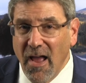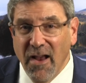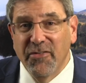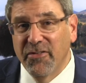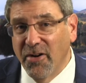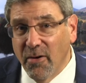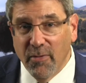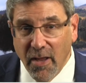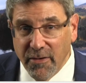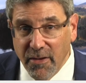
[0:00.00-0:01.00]
I think it's a
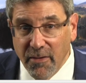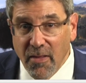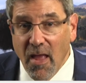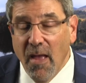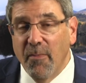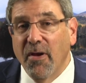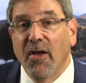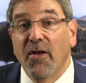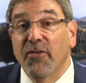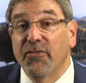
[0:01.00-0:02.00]
terrible idea,
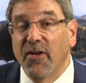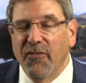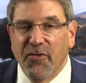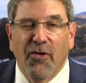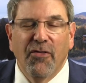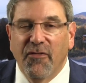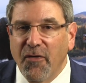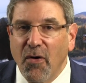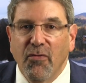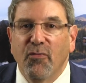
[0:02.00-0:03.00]
because if they're on the
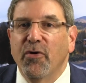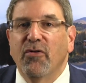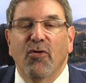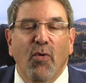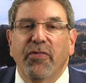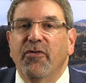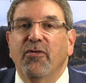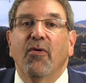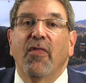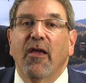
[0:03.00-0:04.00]
phone, we don't know what they're
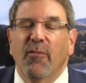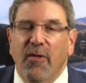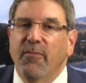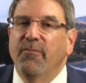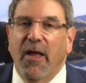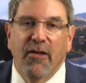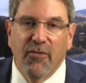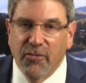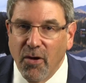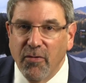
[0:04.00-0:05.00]
doing. They could be
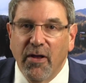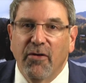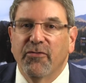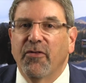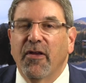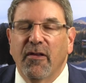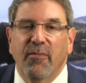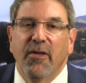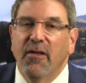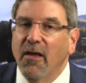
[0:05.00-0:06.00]
painting their toenails, or they
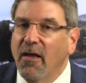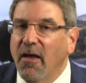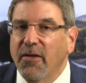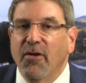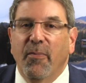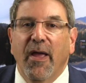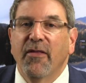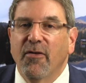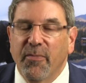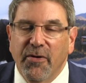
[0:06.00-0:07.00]
could be,
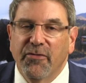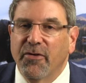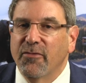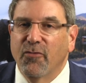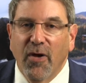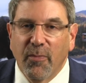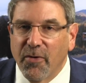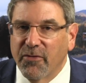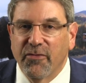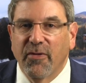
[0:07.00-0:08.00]
paying their bills on
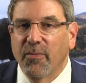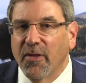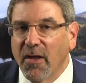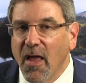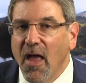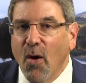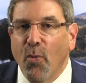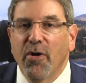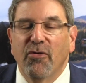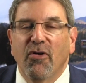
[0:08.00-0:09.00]
QuickBooks or something.
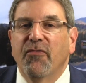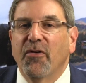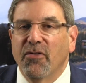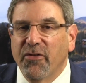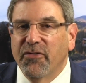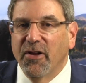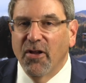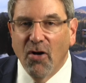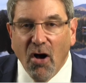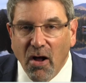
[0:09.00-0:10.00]
We don't know if they're
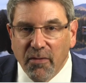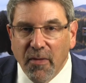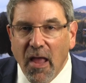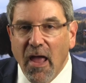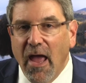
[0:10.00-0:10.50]
listening at all.